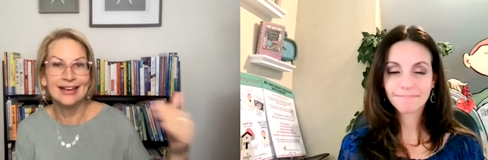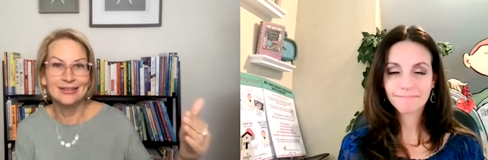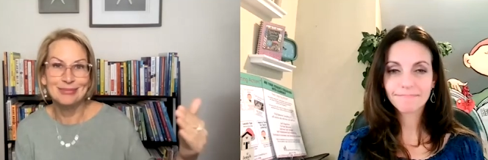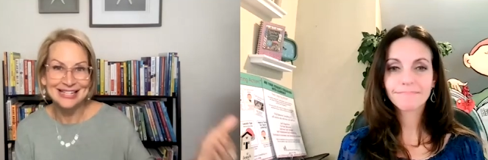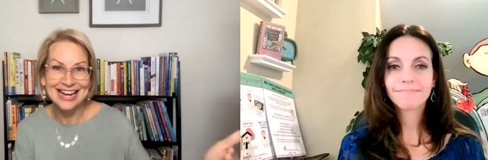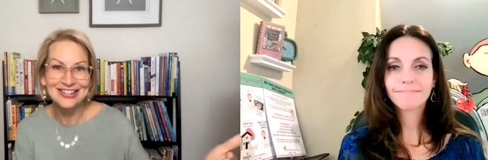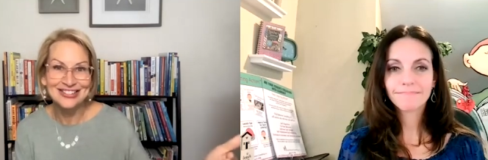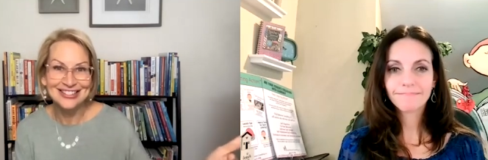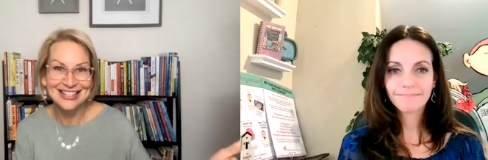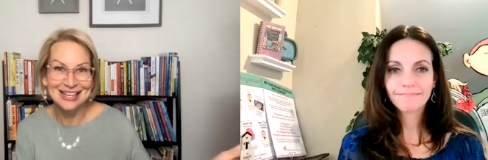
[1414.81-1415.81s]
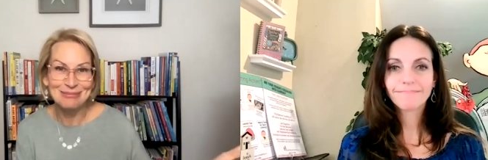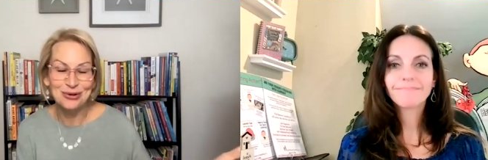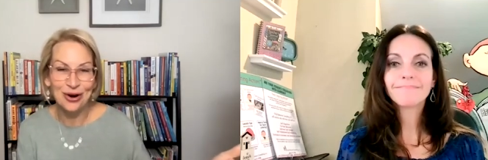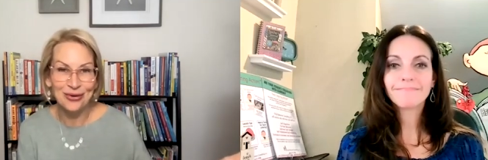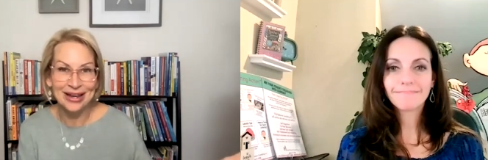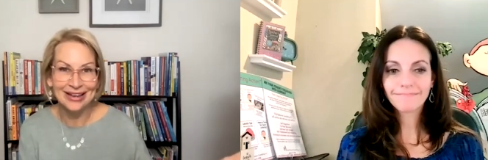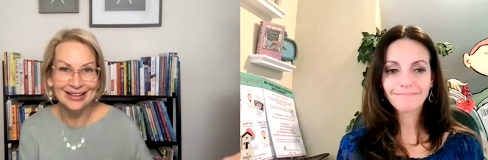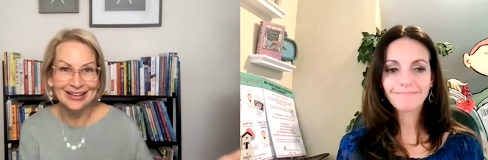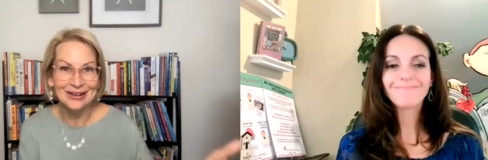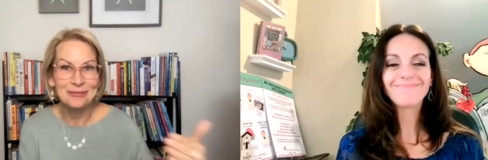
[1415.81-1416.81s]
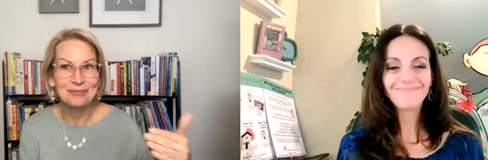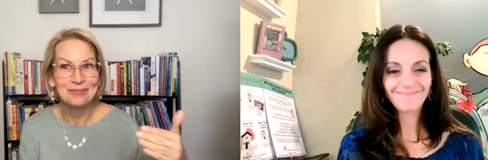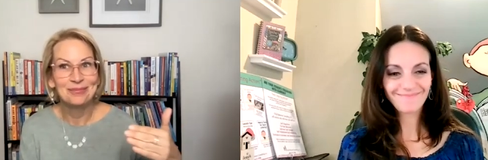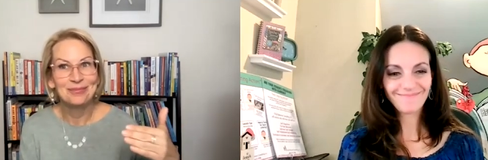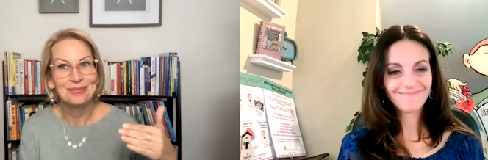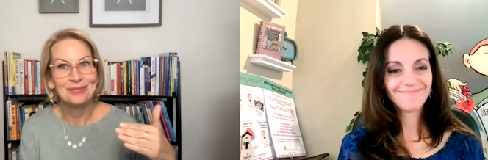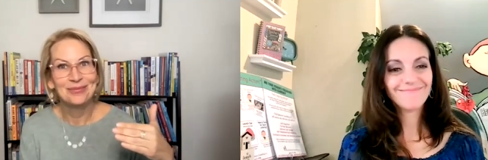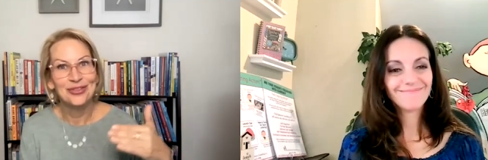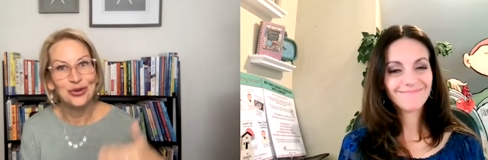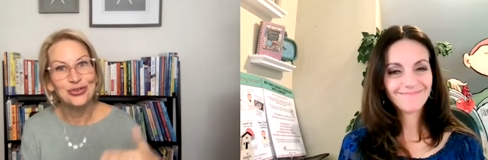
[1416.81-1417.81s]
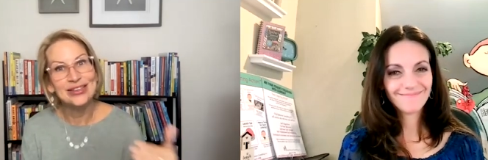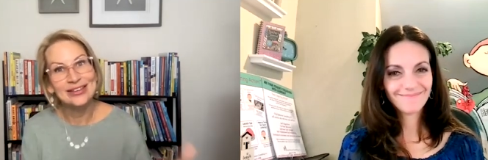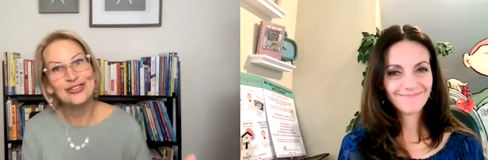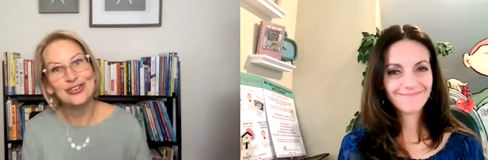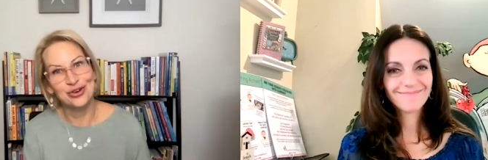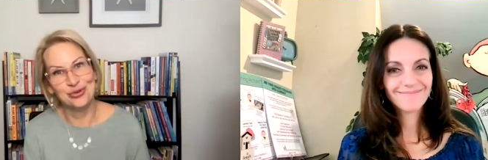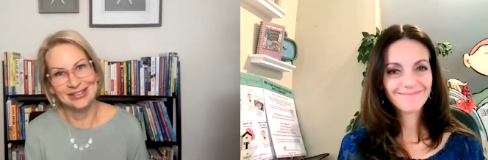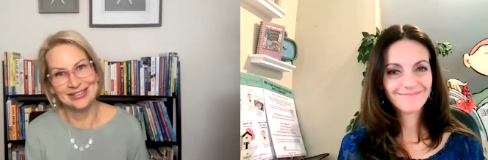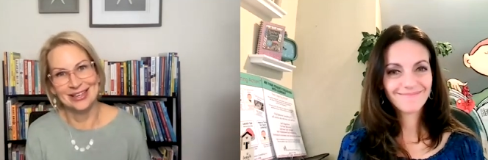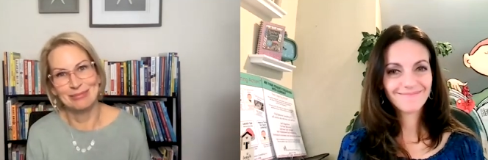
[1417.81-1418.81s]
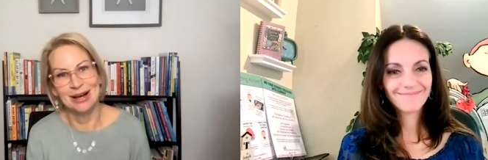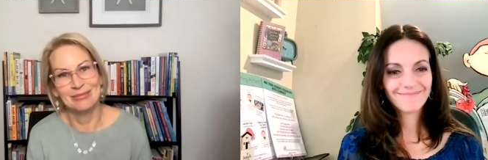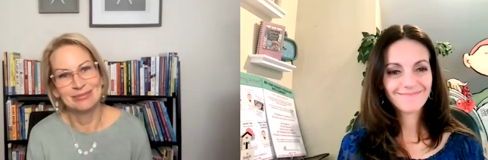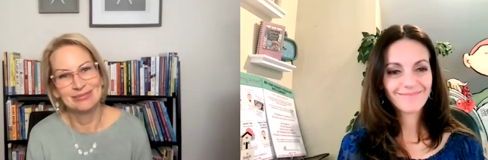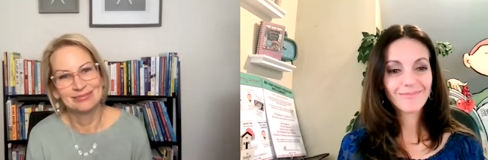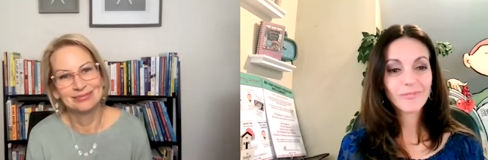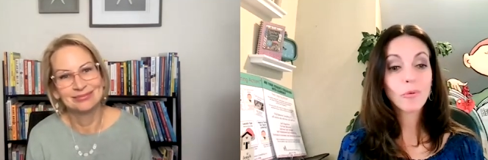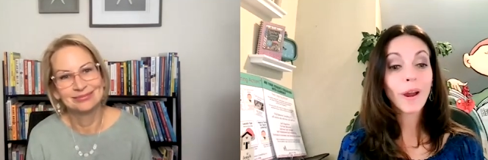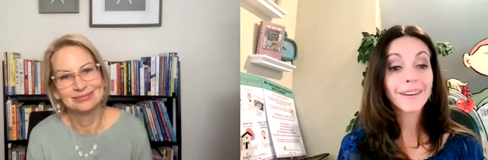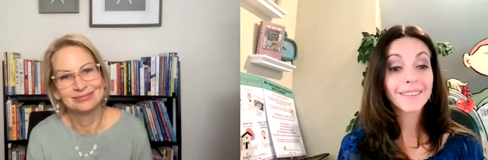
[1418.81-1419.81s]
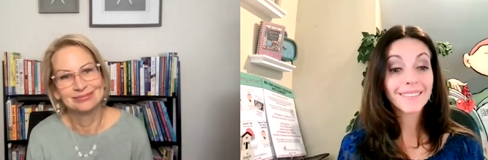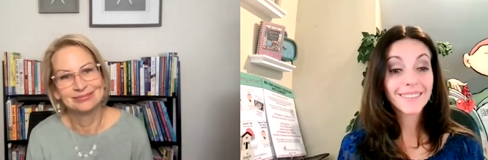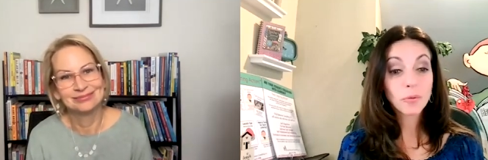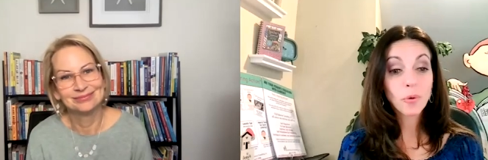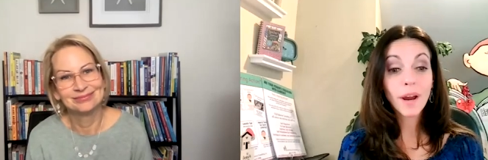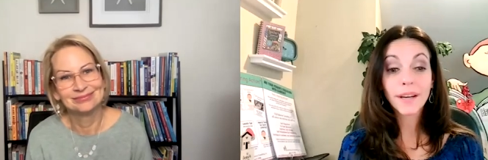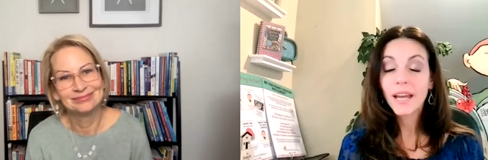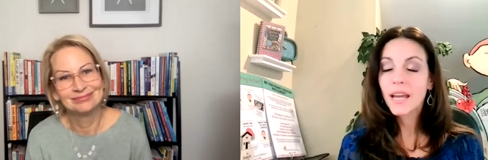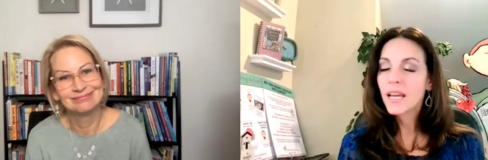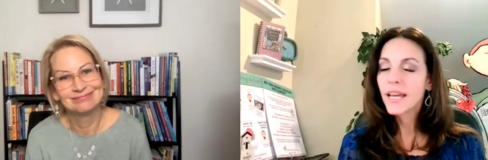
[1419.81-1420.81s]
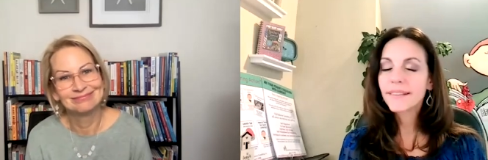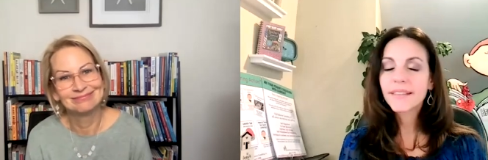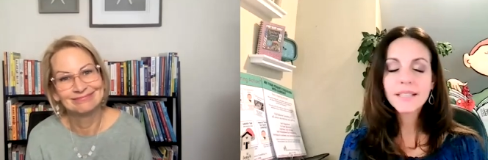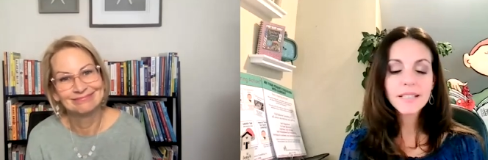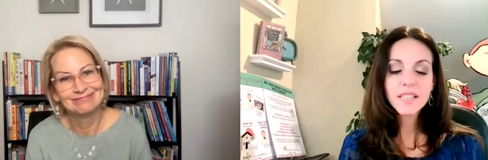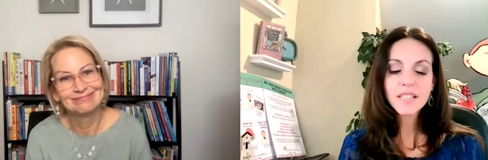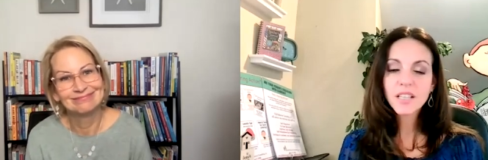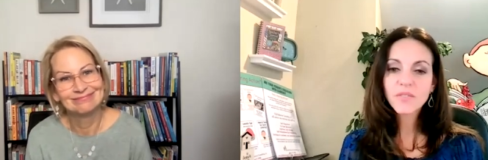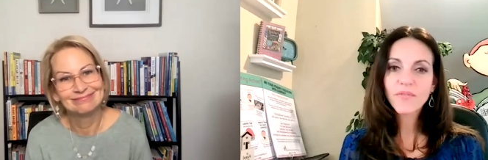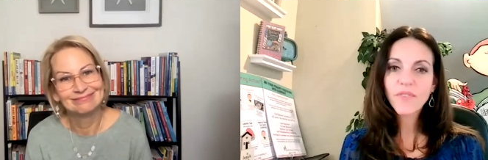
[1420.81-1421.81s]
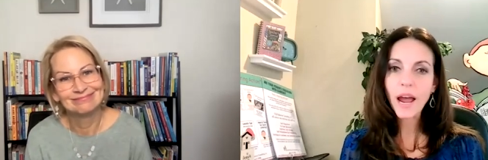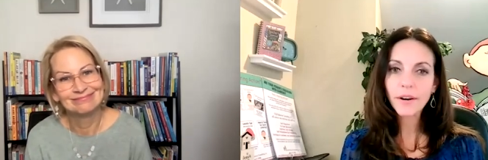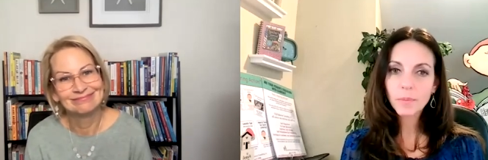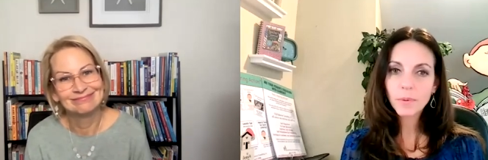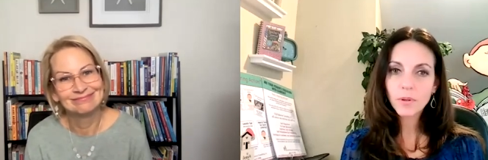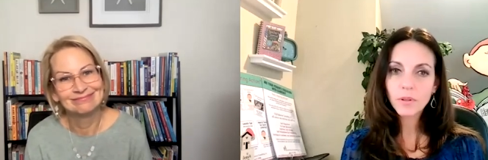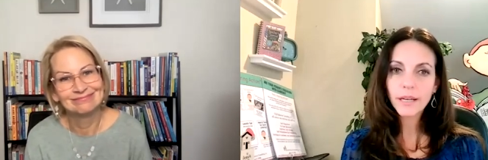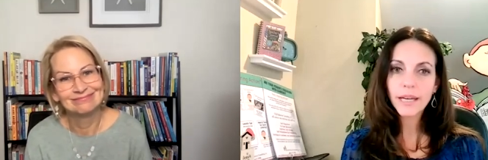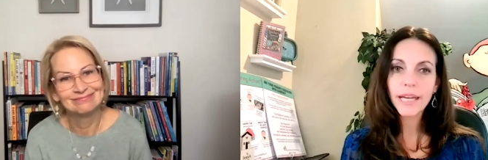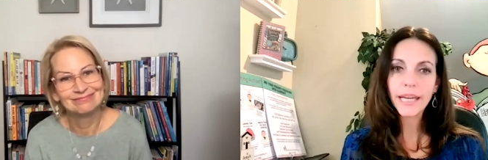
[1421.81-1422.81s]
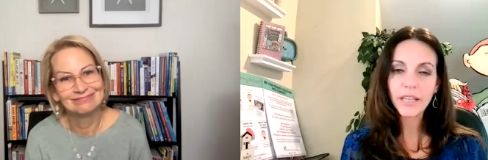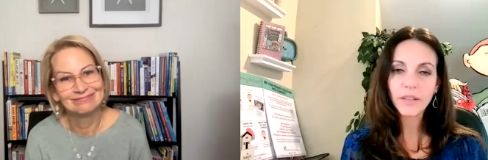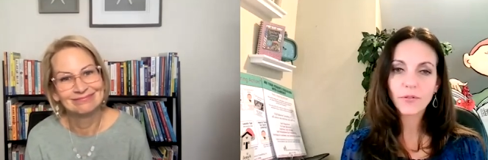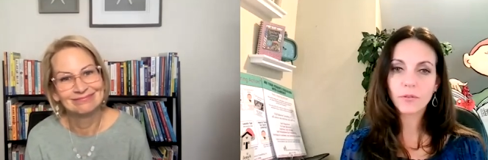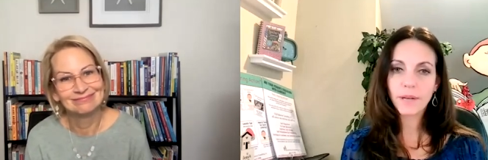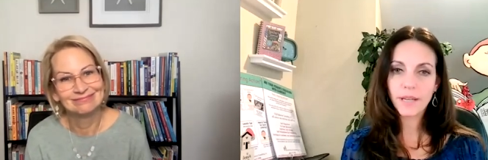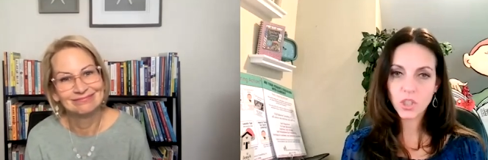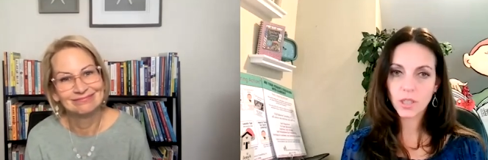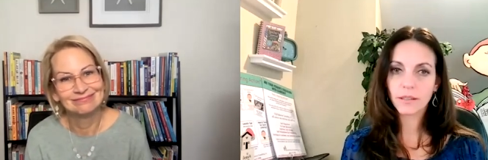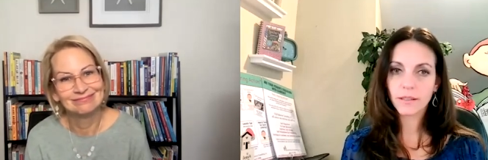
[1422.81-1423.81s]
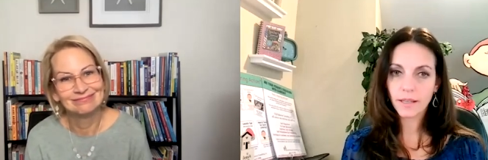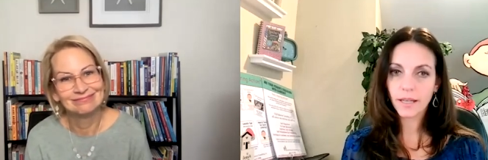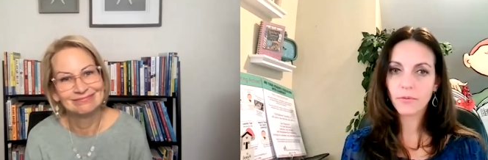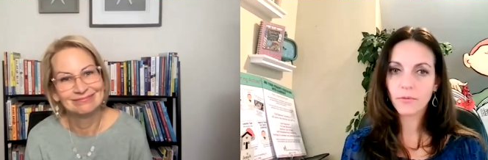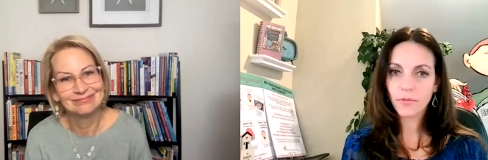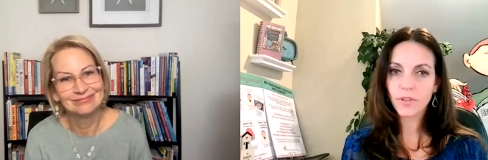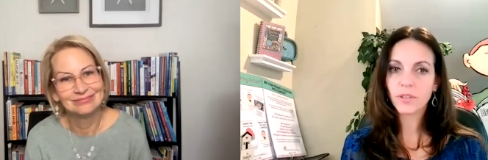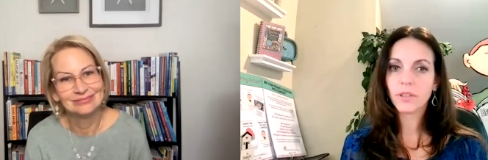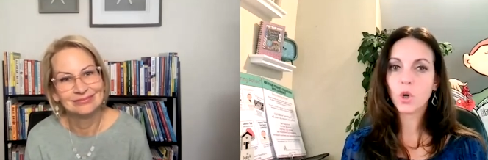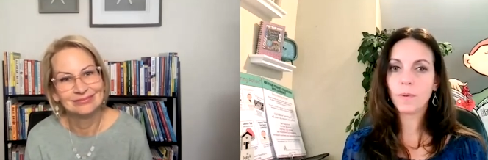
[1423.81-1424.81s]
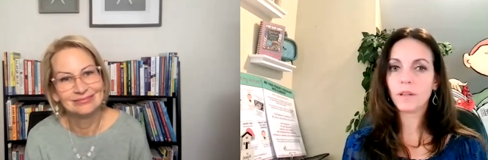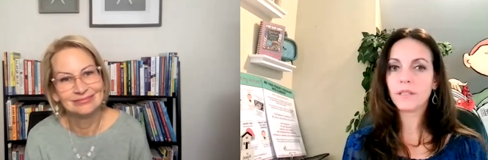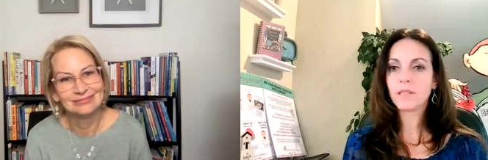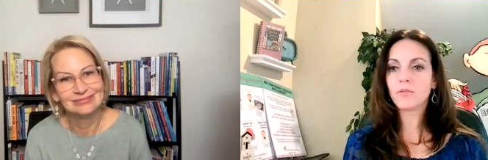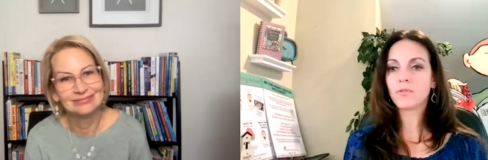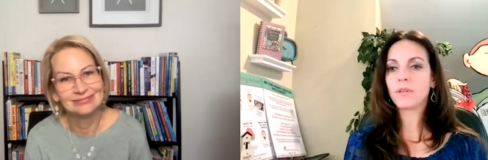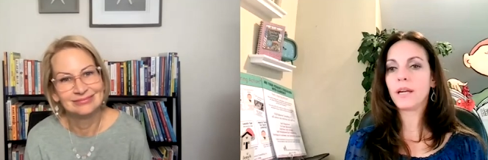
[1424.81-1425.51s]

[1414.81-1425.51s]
Speaker 1: expectations keep growing those skills don't always keep up
Speaker 2: right right this is such valuable information and i really hope our listeners are